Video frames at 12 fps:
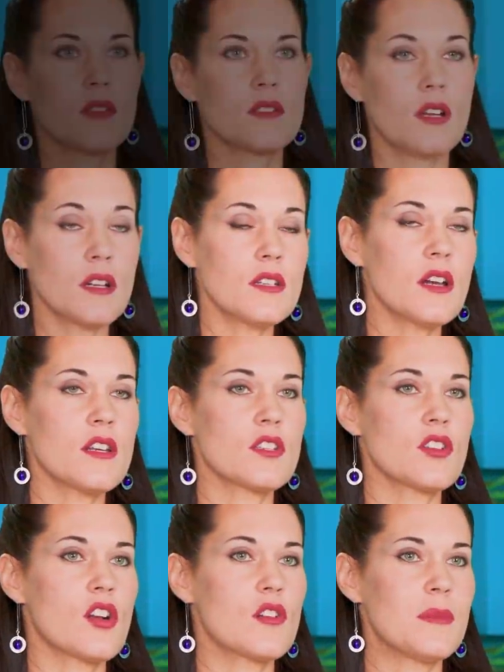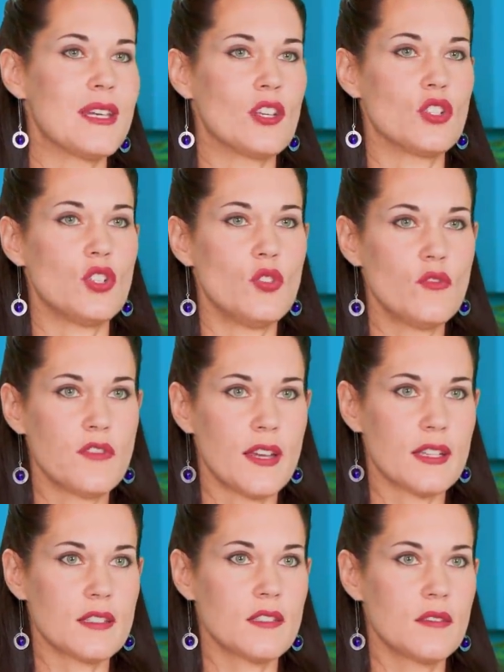Tatiana started being two
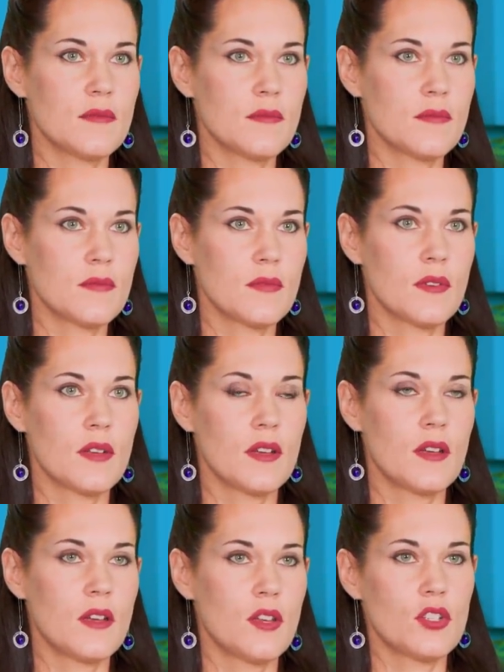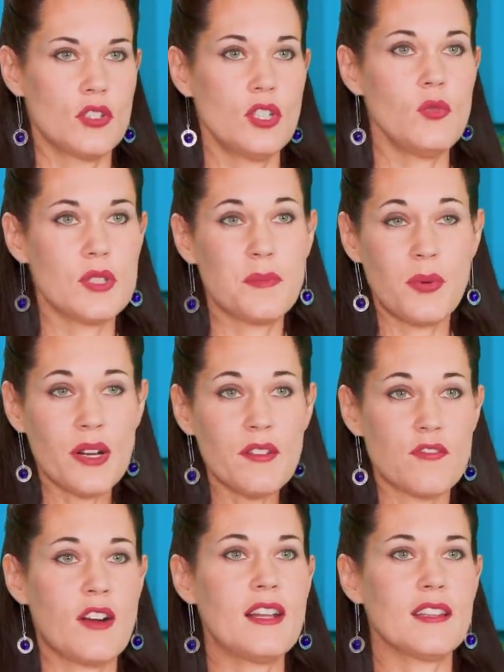faced. She was pretty
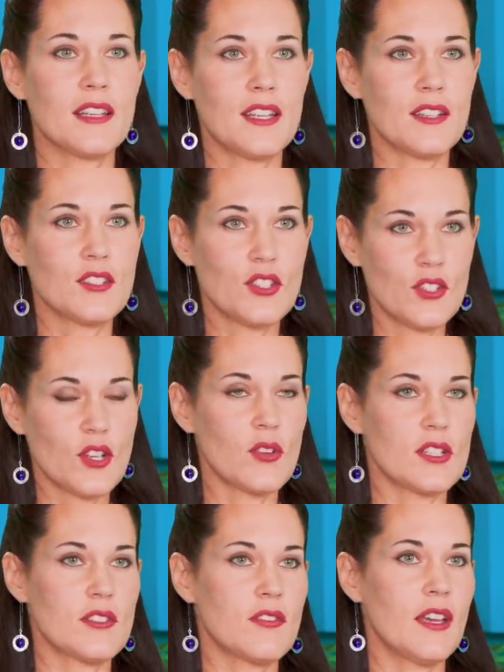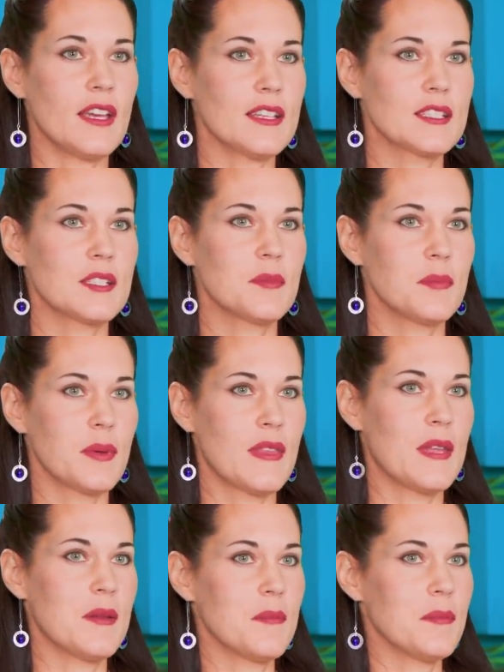friendly to Jody's face, but
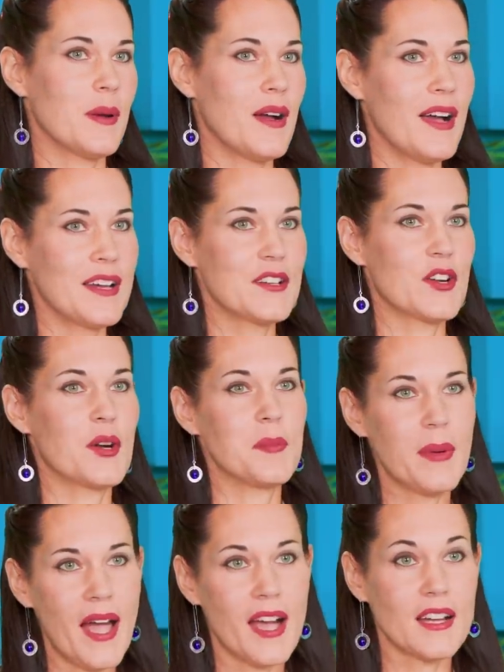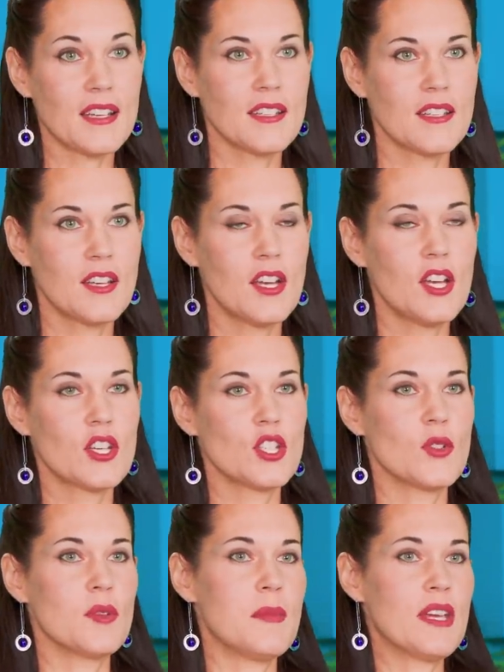then behind her back, she
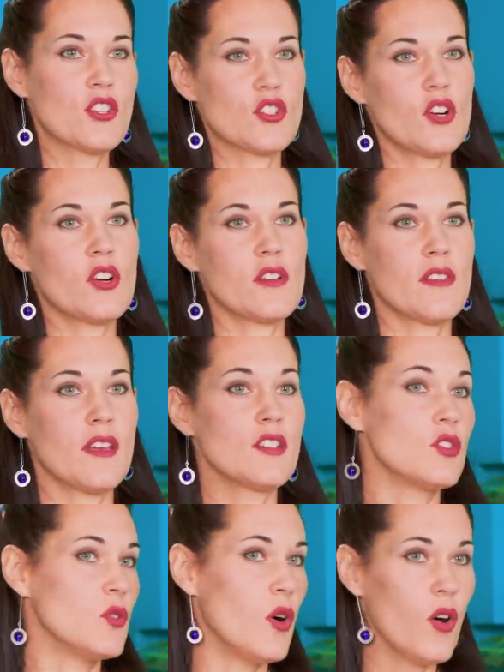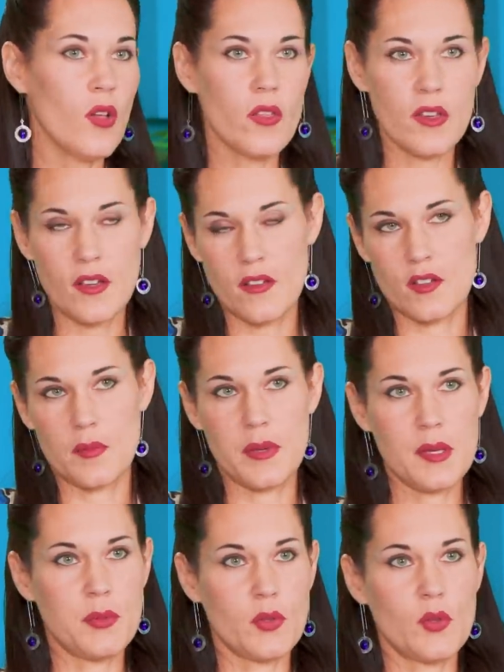would make sure that to all the other
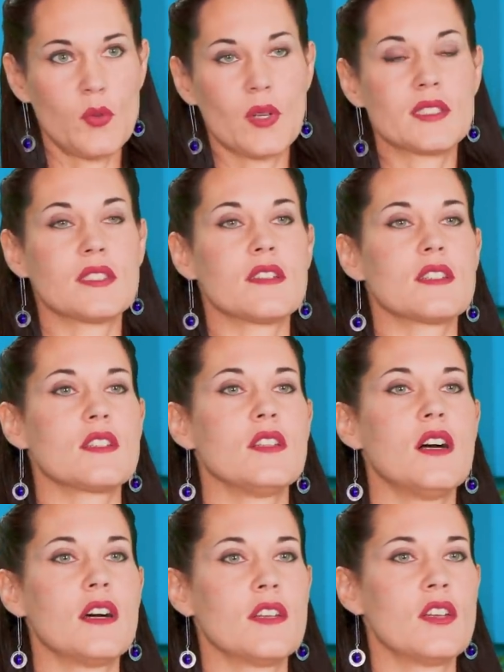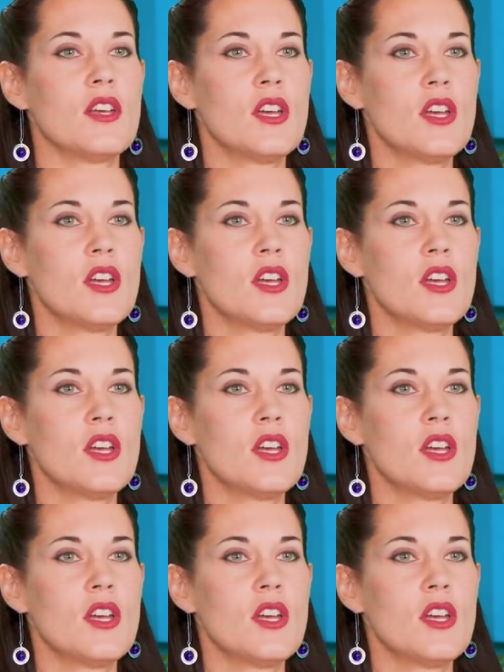people who worked at the salon,